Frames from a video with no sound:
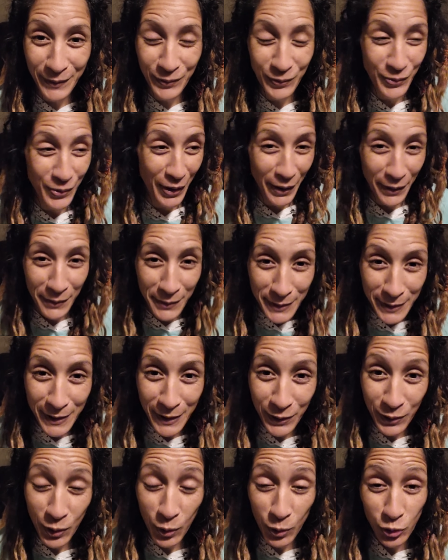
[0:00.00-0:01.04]
where is
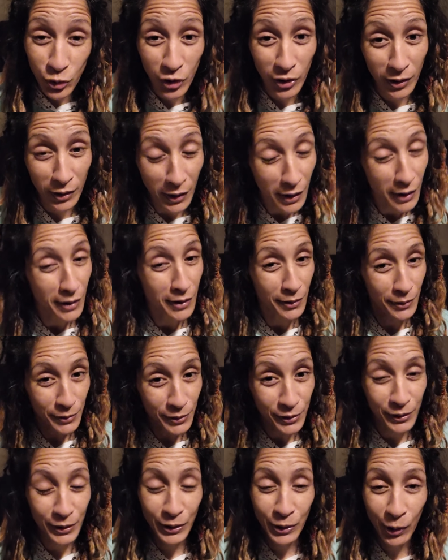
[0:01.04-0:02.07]
the tow truck
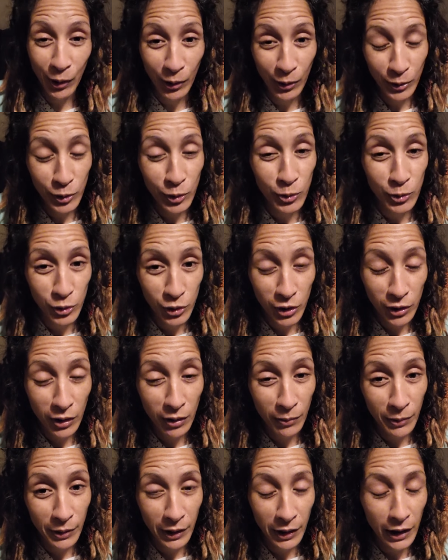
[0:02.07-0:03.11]
so you call the tow truck
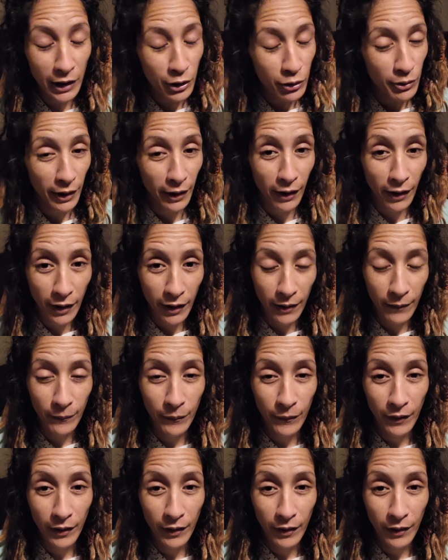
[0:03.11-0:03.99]
company again you're like hey